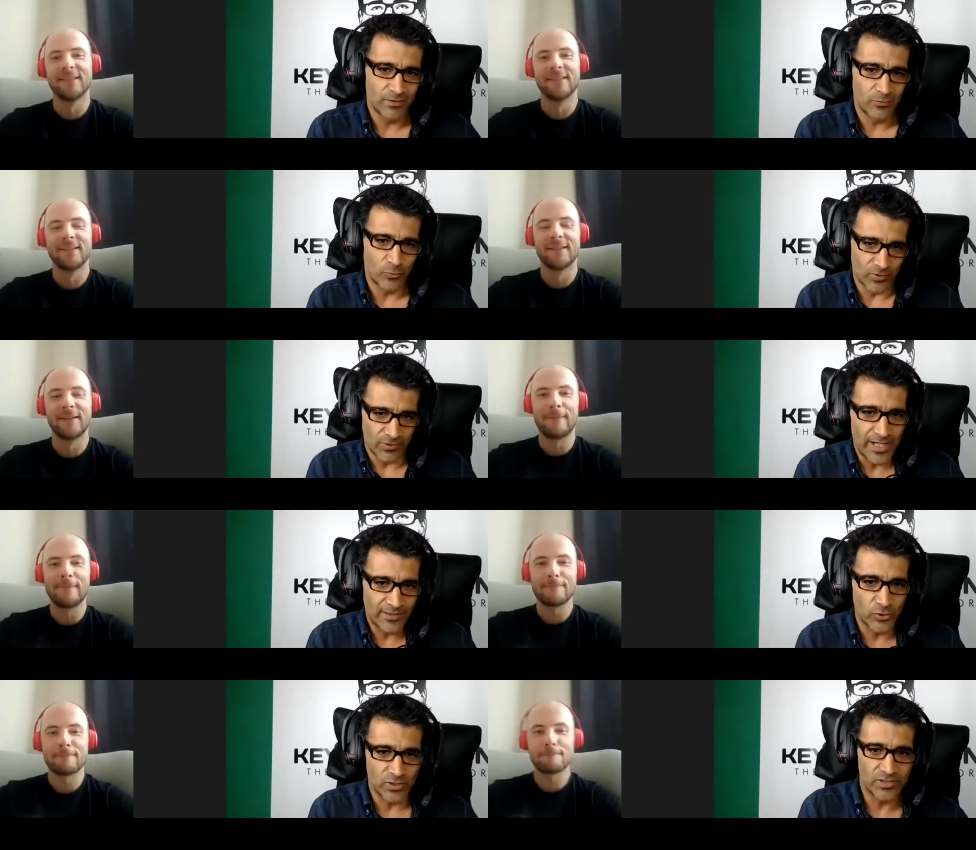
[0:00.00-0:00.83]
Speaker 1: right
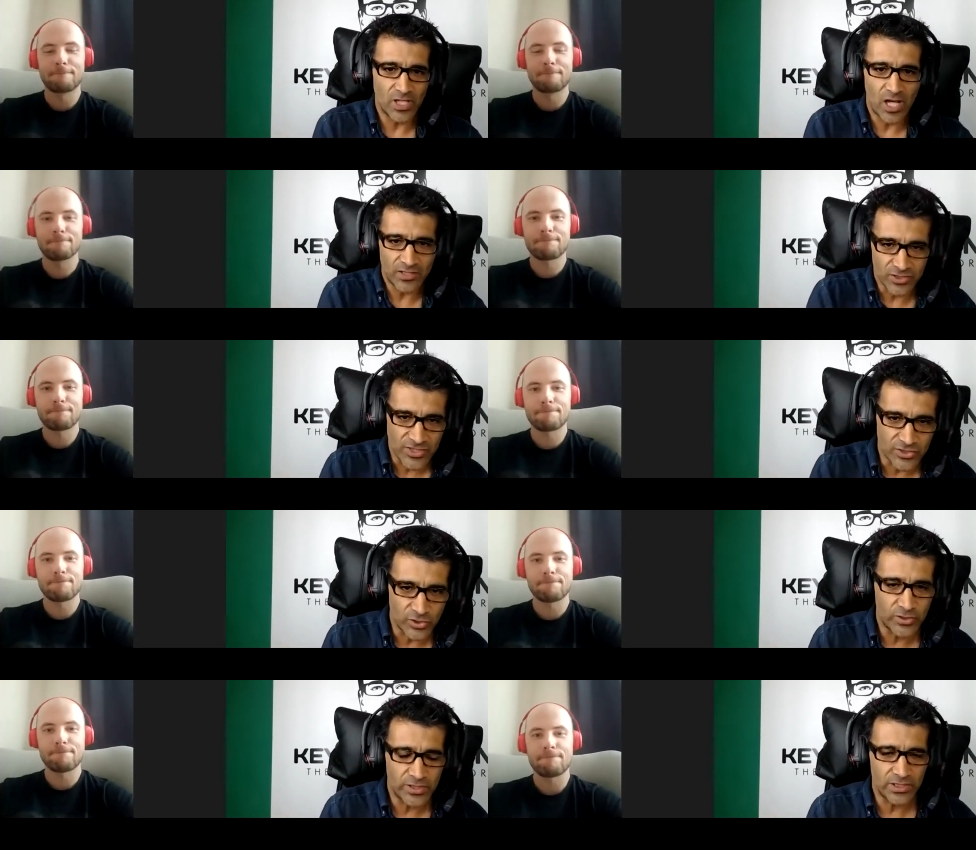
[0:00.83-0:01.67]
you're
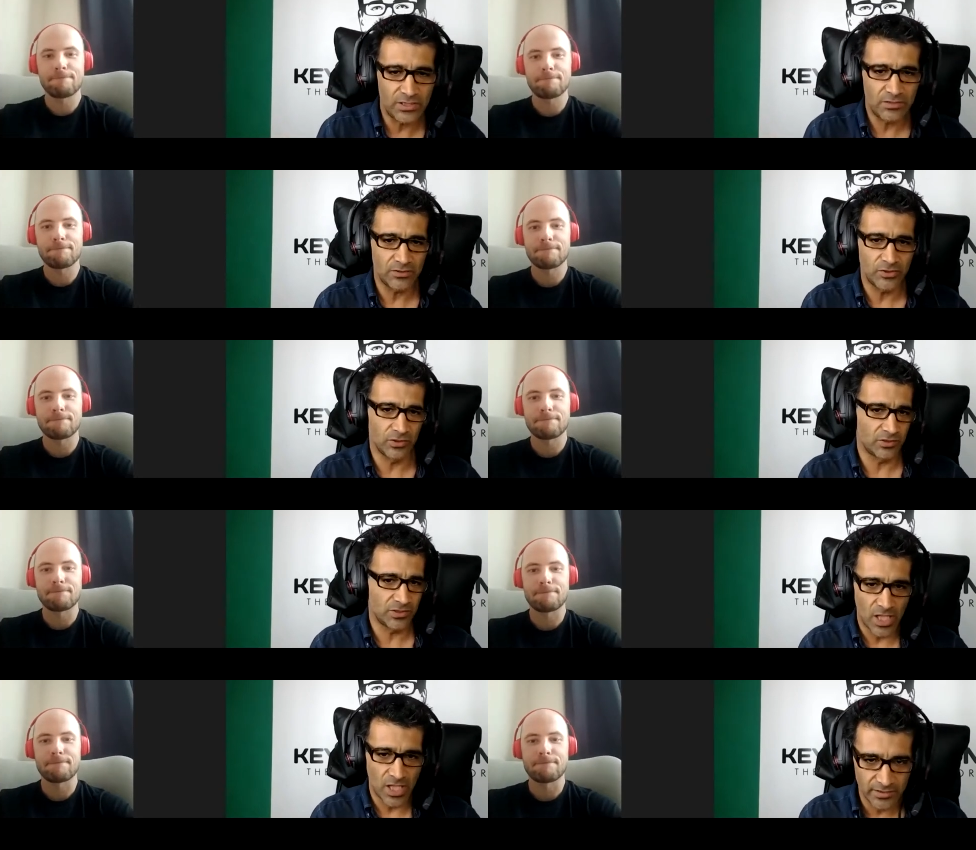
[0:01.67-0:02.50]
non-custodial you're
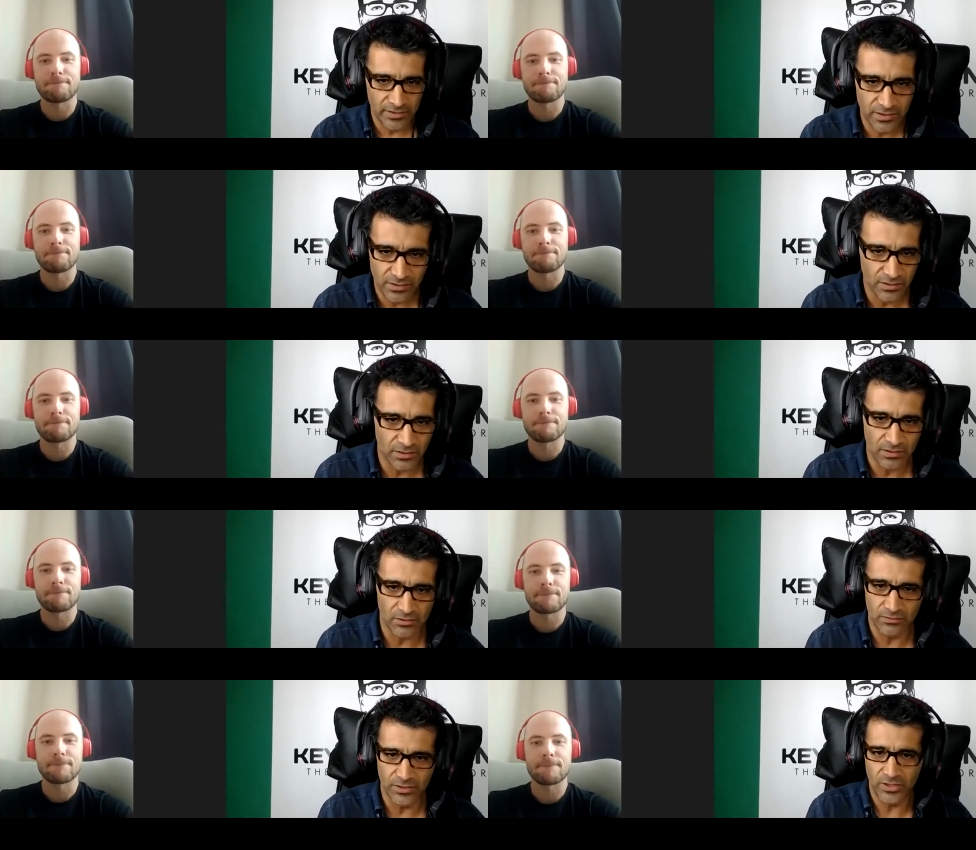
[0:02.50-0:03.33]
non you
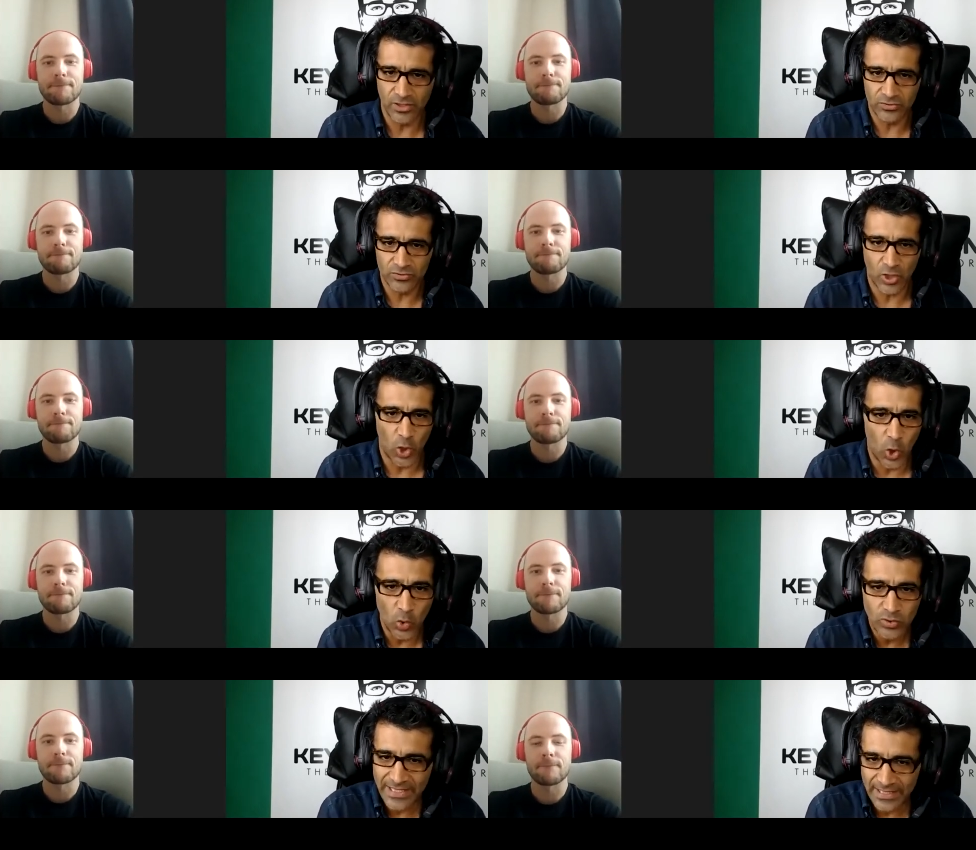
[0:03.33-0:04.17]
know you don't
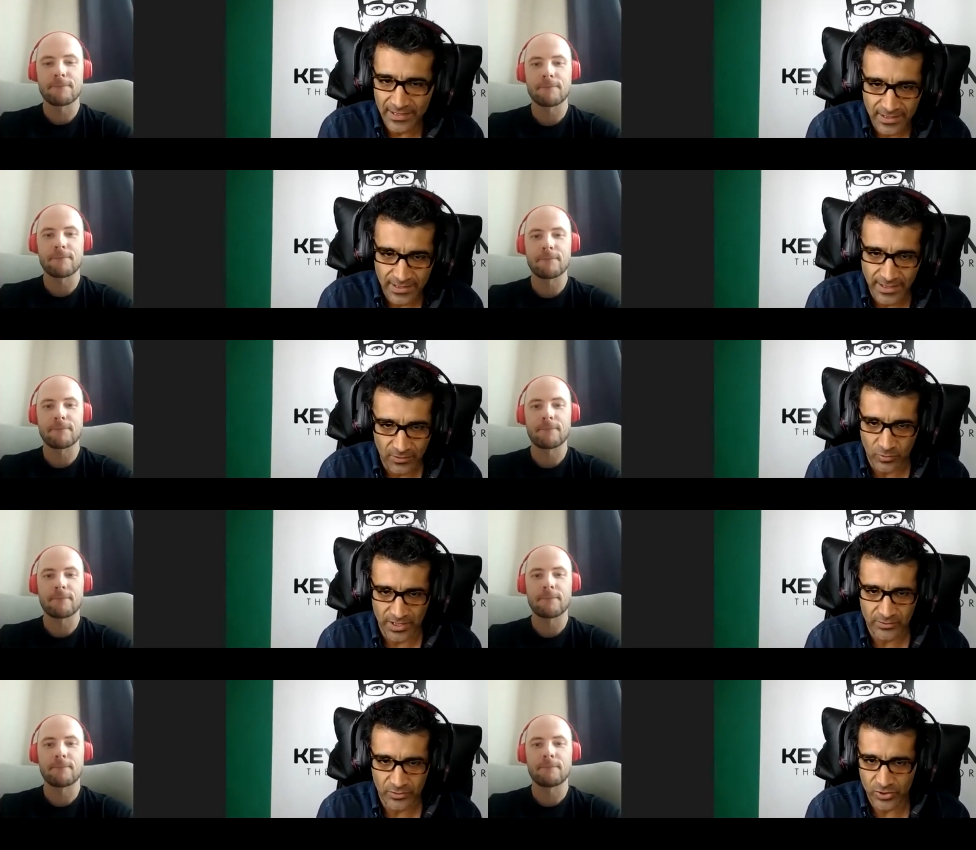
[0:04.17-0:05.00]
hold anything
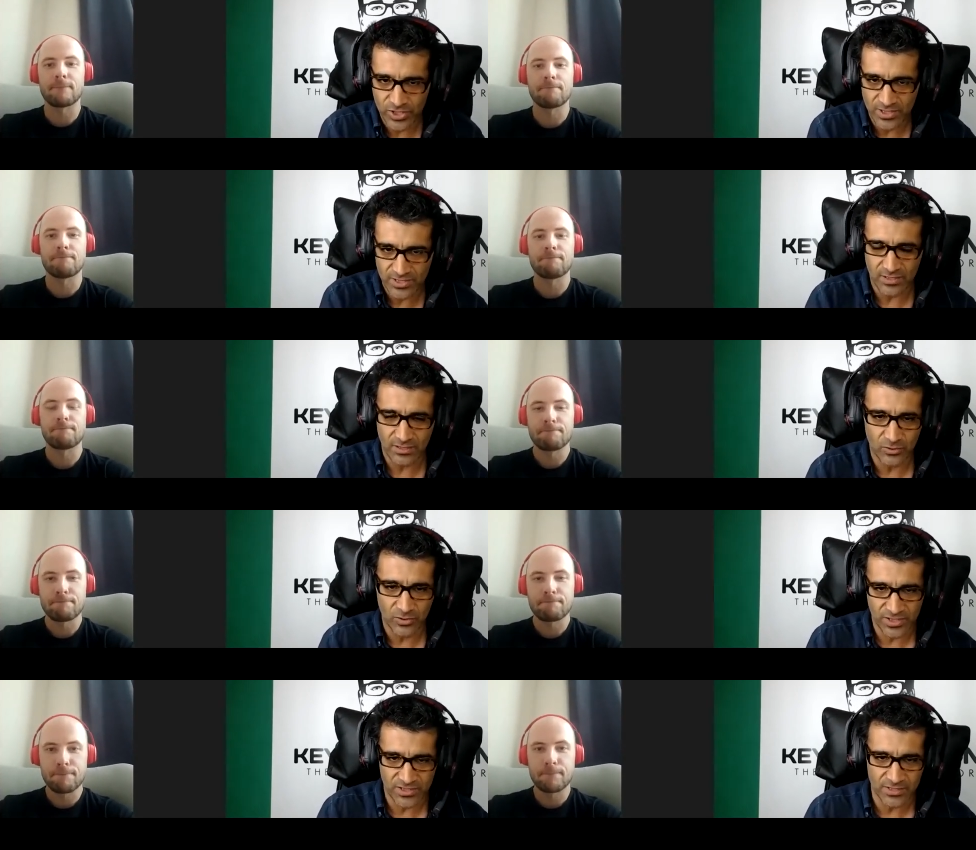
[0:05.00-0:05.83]
right you just you're
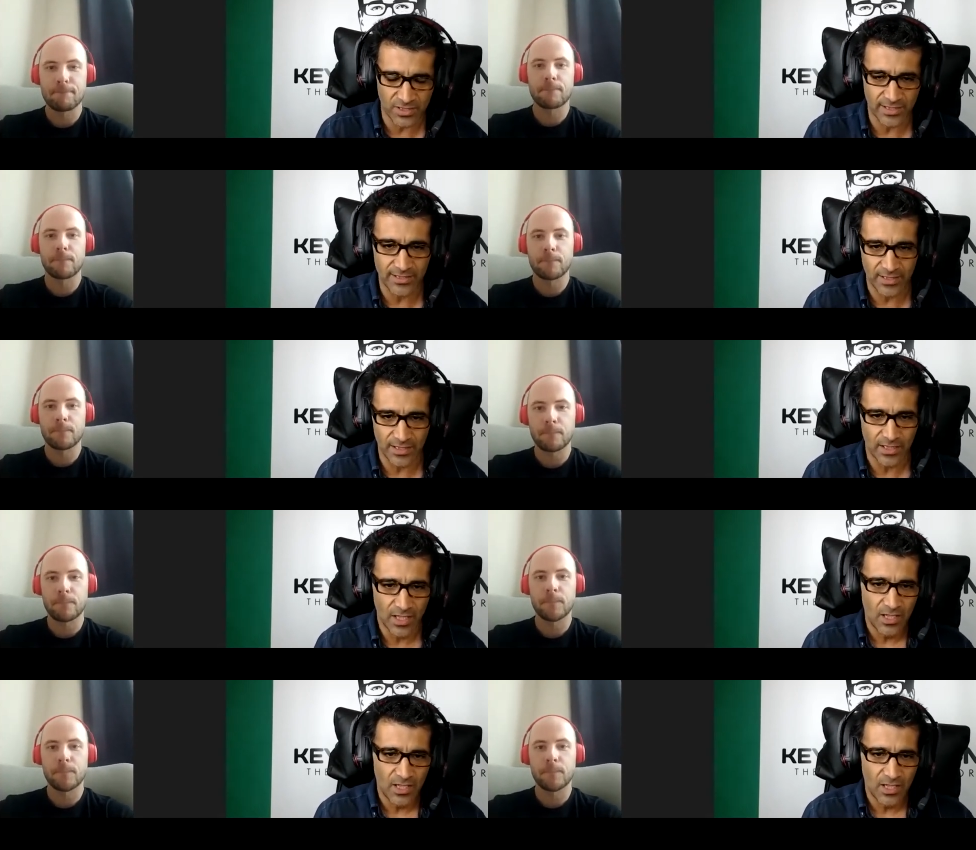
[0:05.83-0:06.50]
just in the